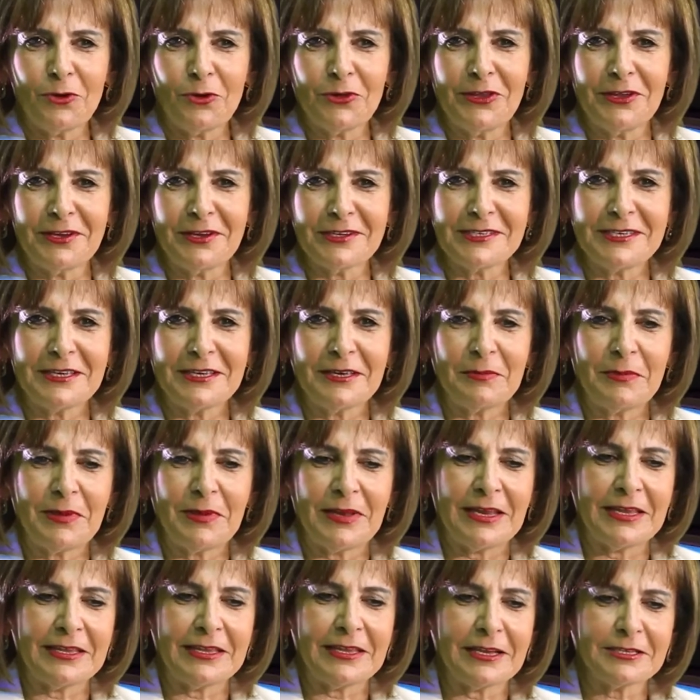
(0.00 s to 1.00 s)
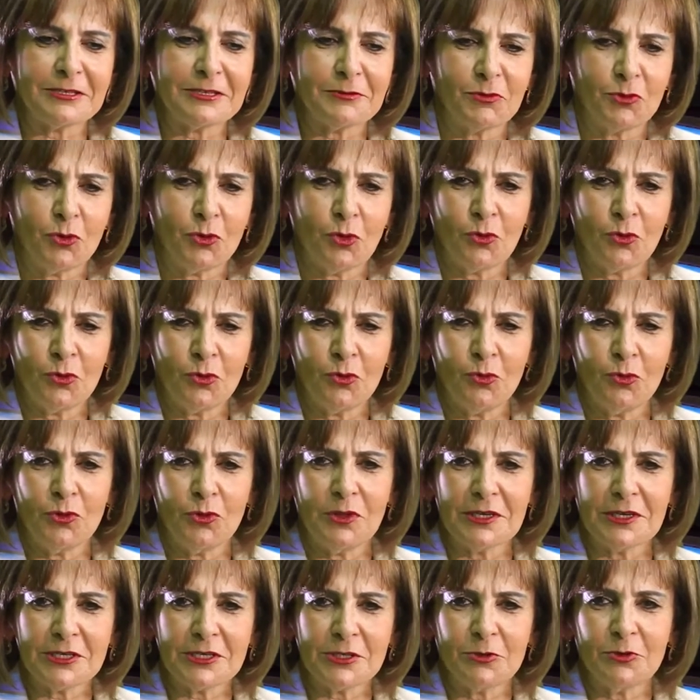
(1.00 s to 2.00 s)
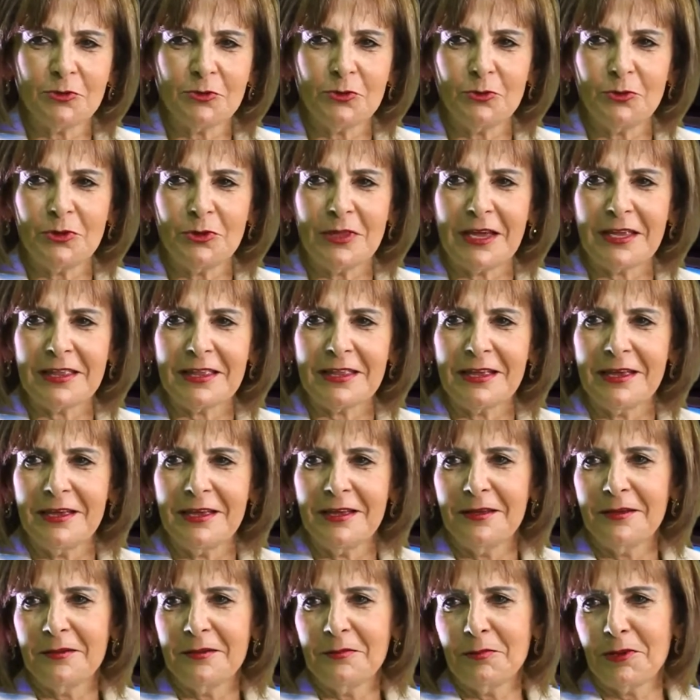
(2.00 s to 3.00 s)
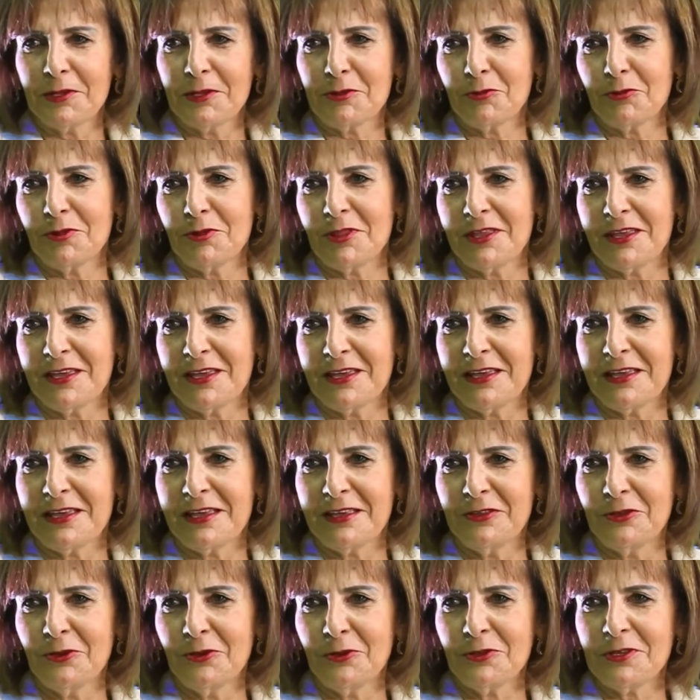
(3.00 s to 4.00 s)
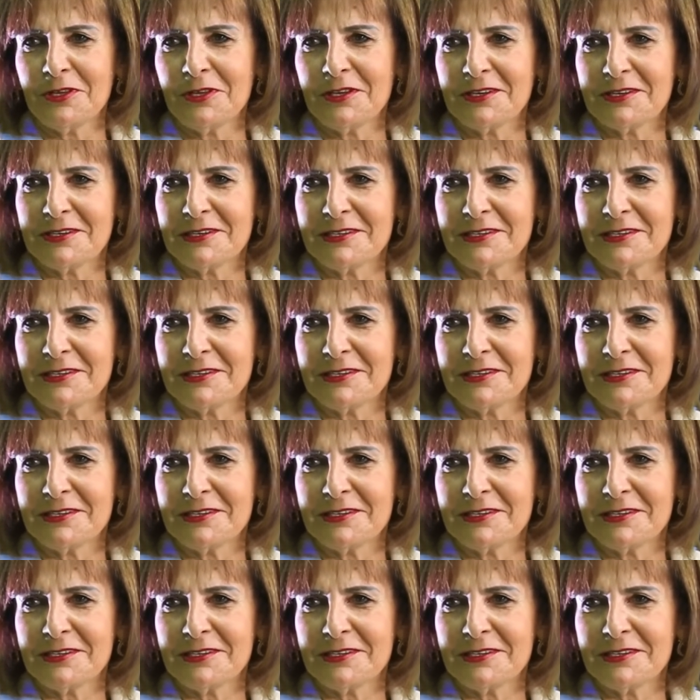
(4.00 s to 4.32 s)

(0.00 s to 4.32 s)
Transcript: Orders him and he tells him, don't do this, don't do that. But with the daughter,